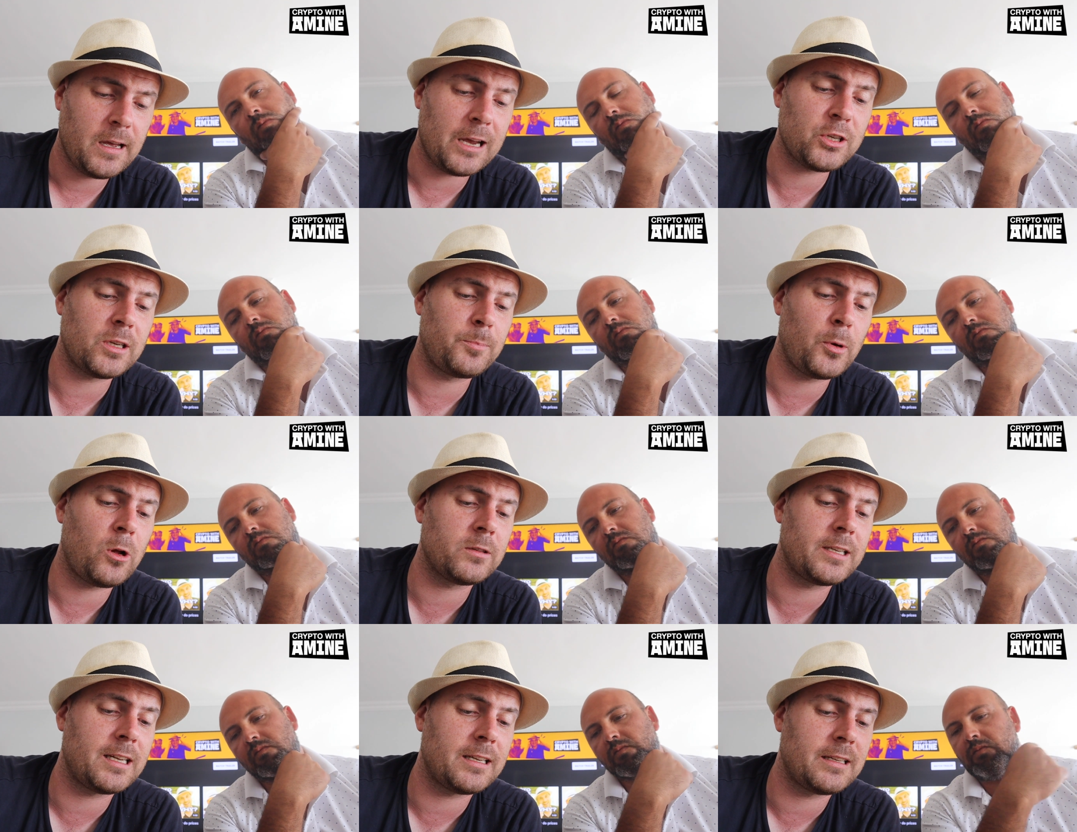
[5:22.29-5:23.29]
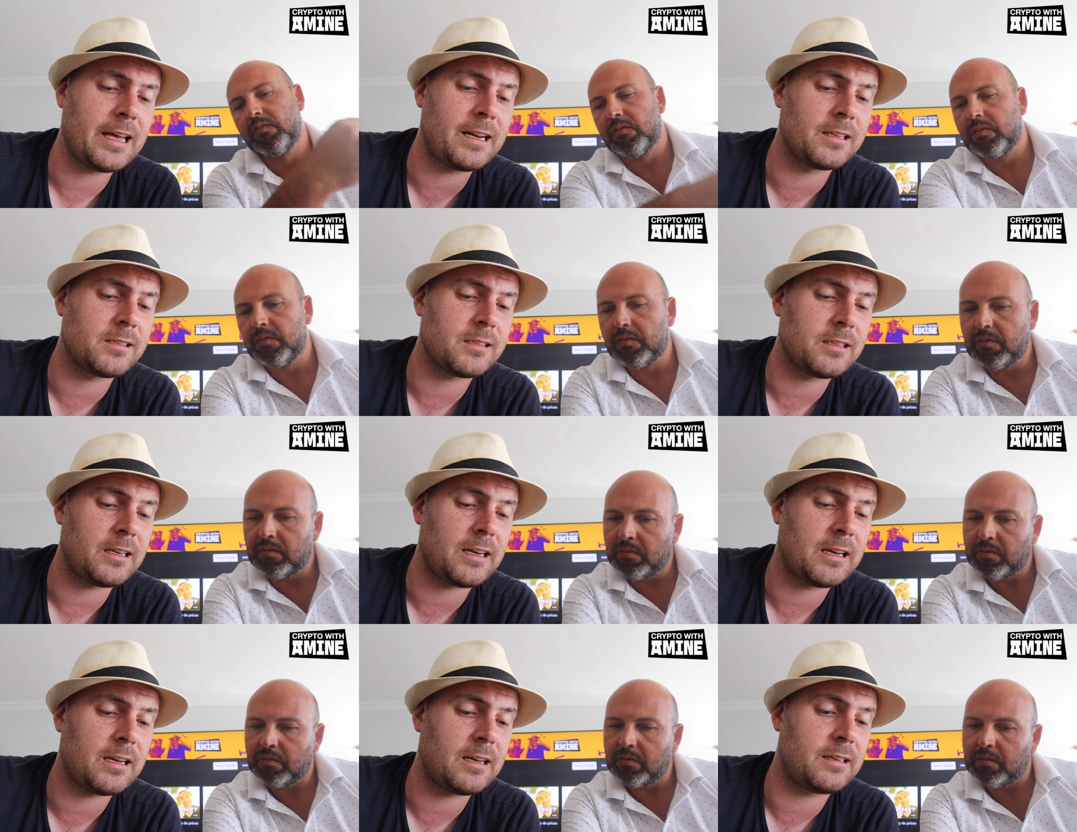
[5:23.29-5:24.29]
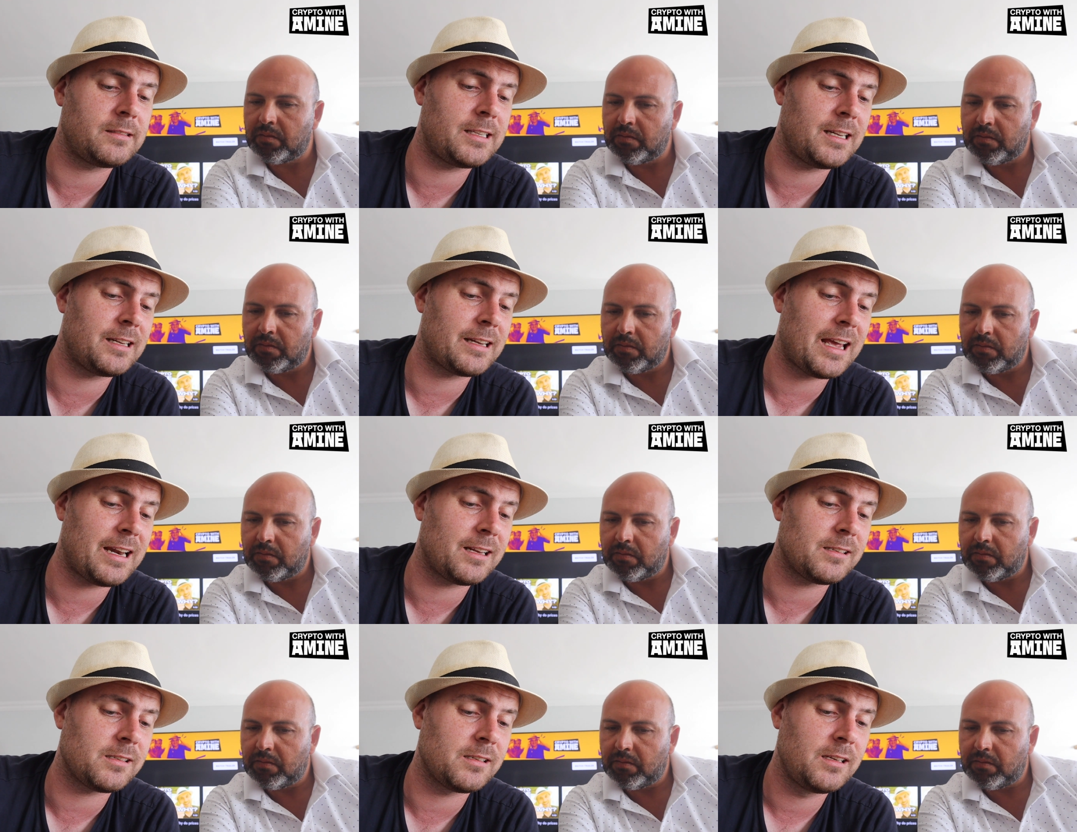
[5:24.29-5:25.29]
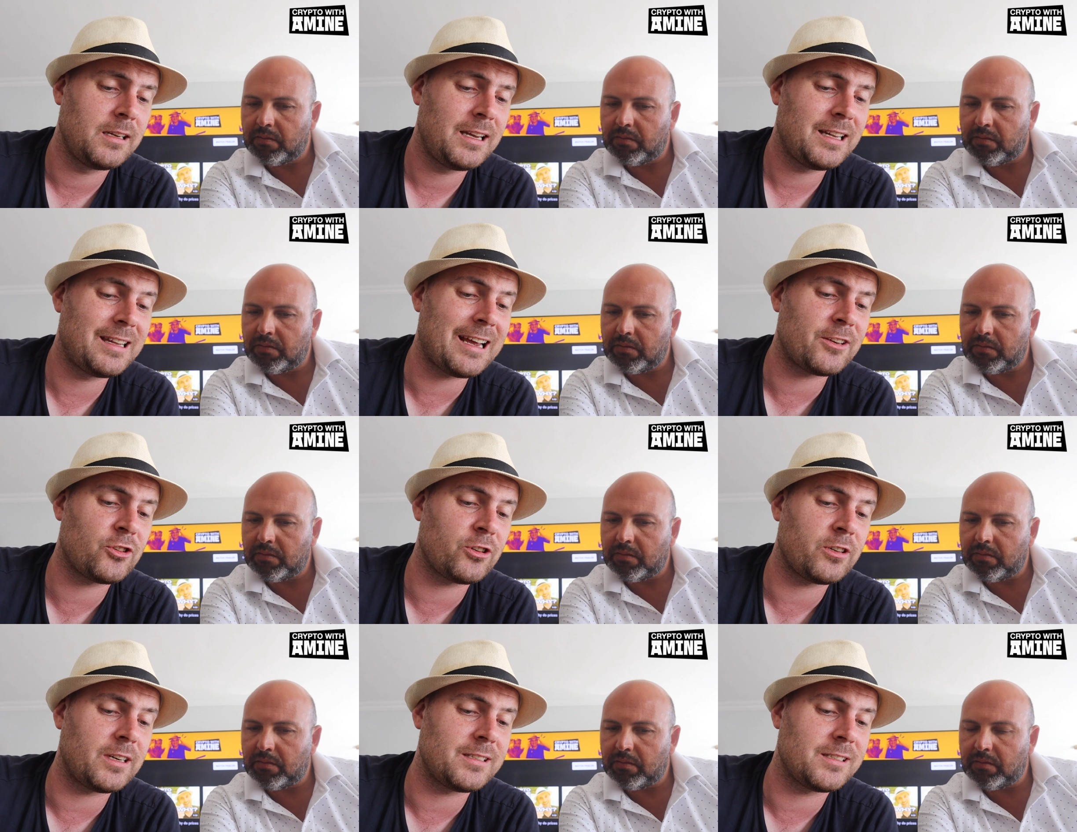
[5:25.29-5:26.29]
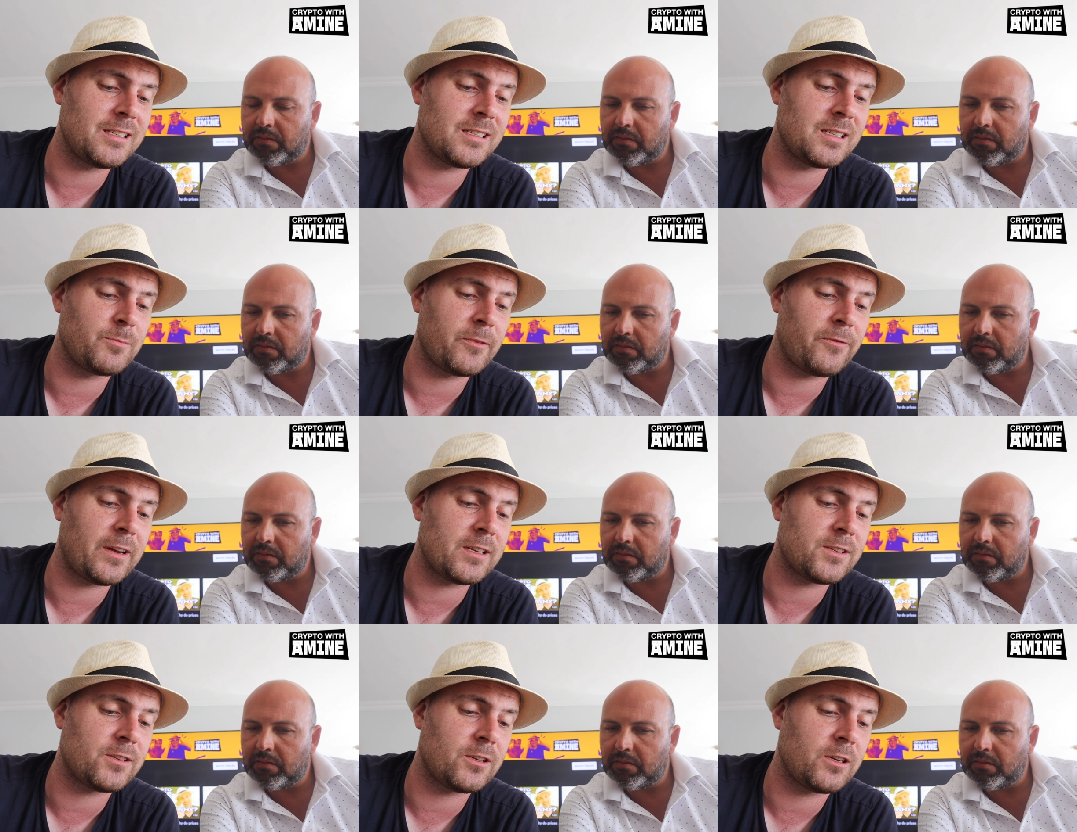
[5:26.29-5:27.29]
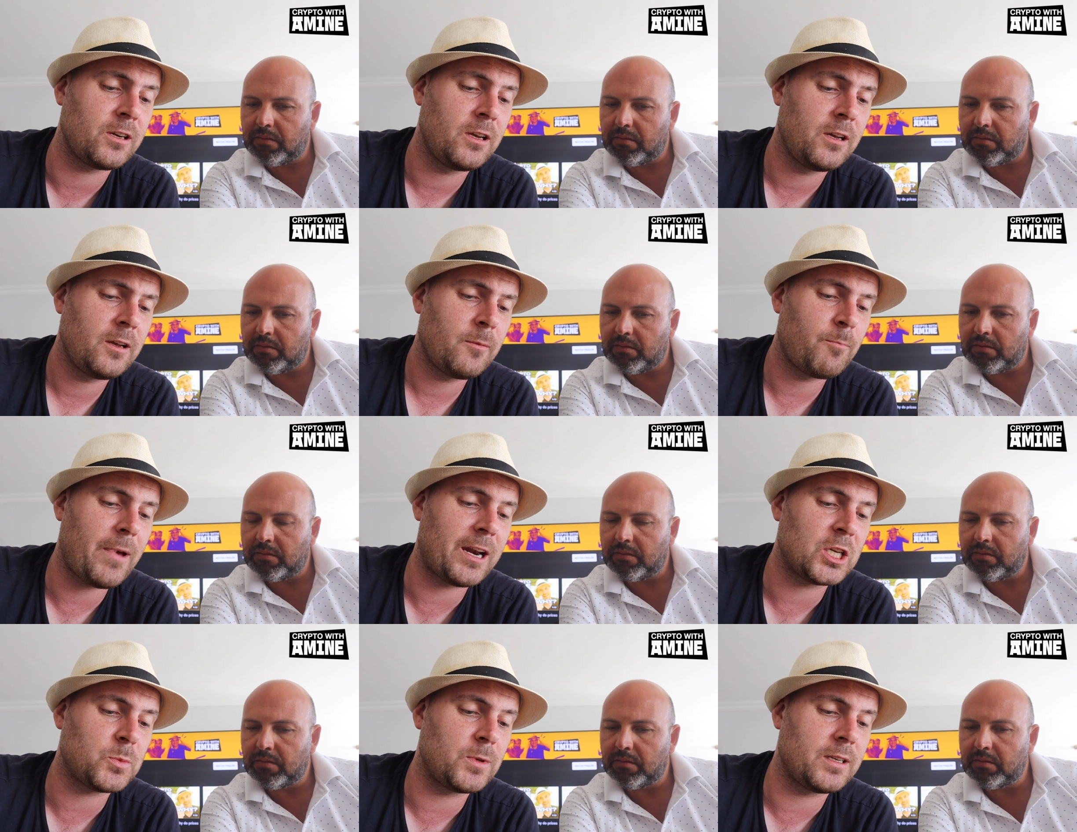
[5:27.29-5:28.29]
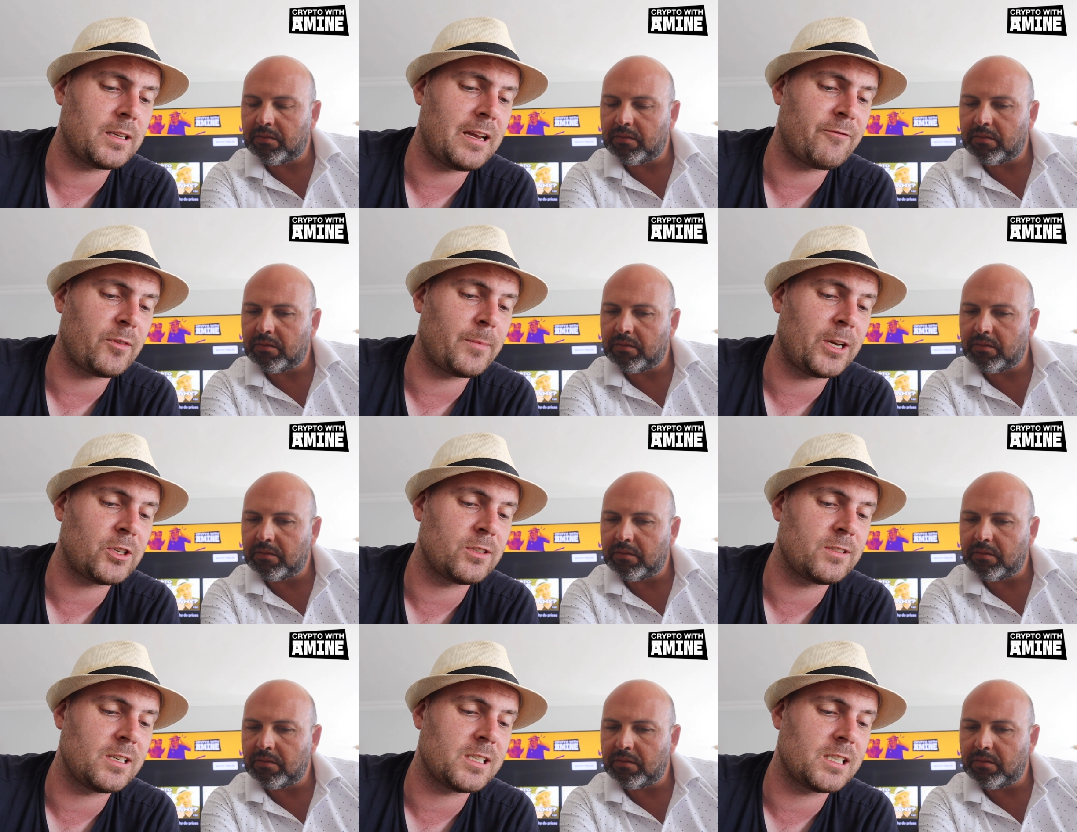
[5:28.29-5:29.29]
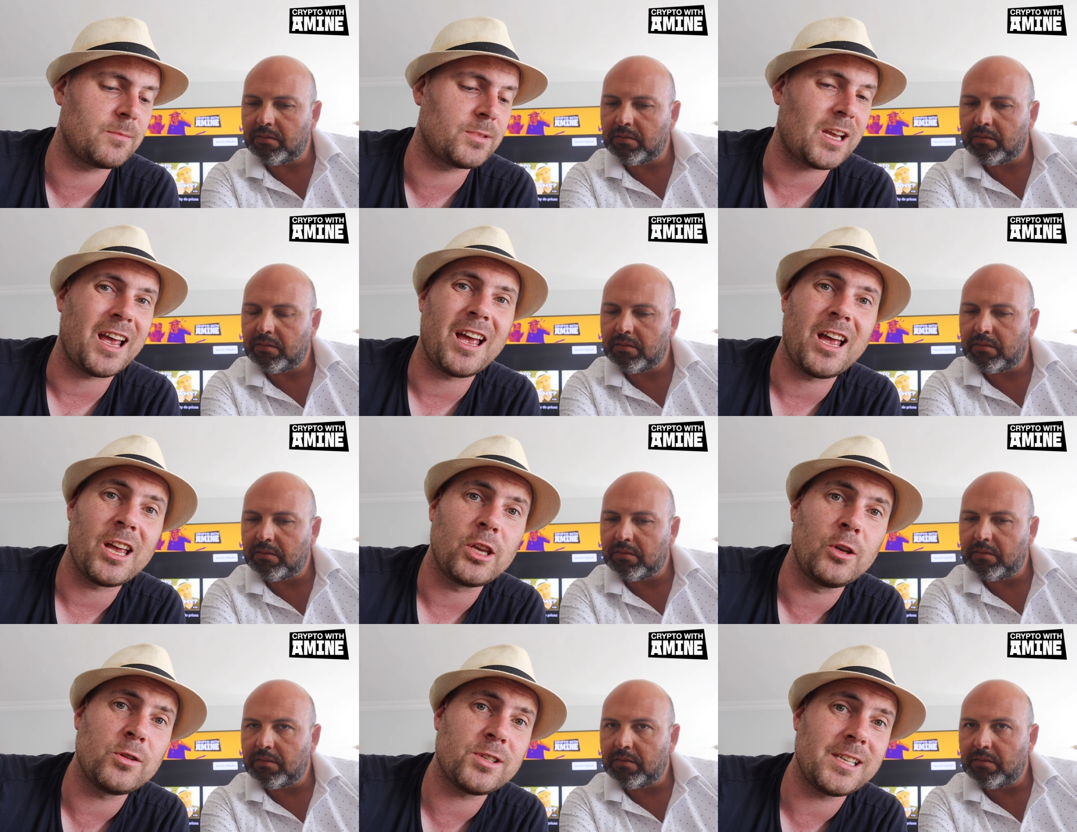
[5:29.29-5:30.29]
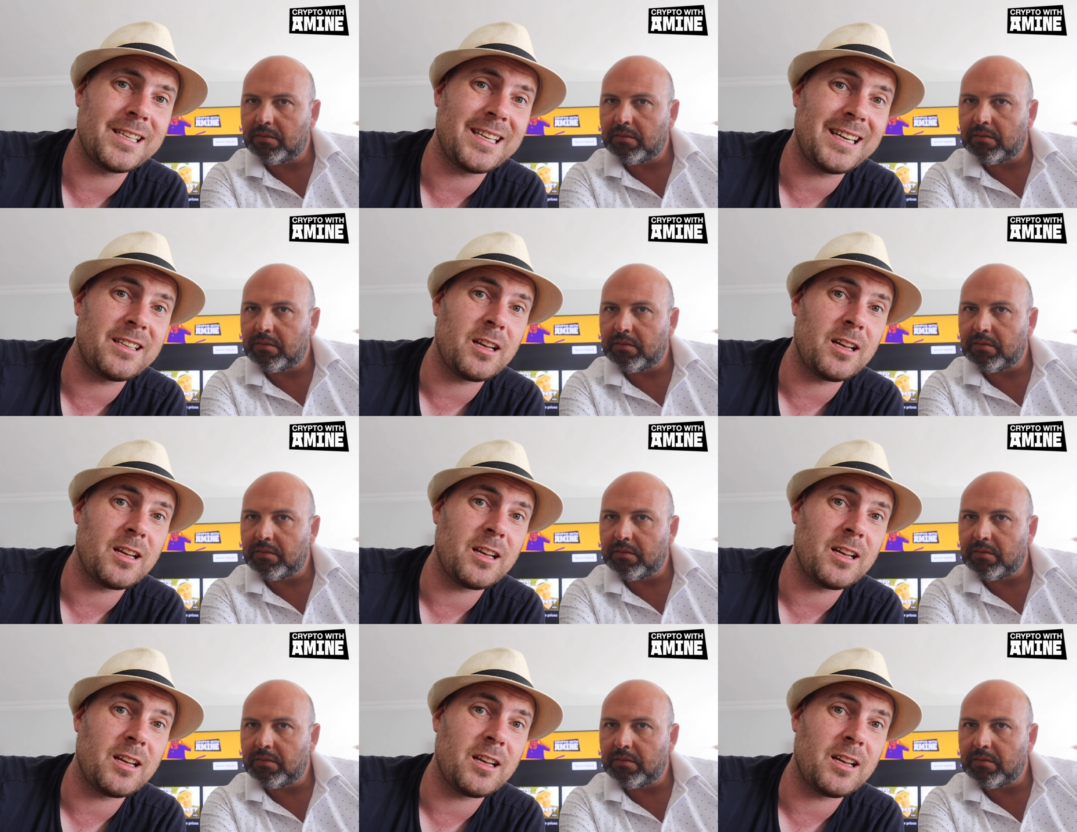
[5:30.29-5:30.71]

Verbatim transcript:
Speaker 1: actually paul dylan ennis uh, dylan ennis lecturer assistant professor Management Information Systems, UCD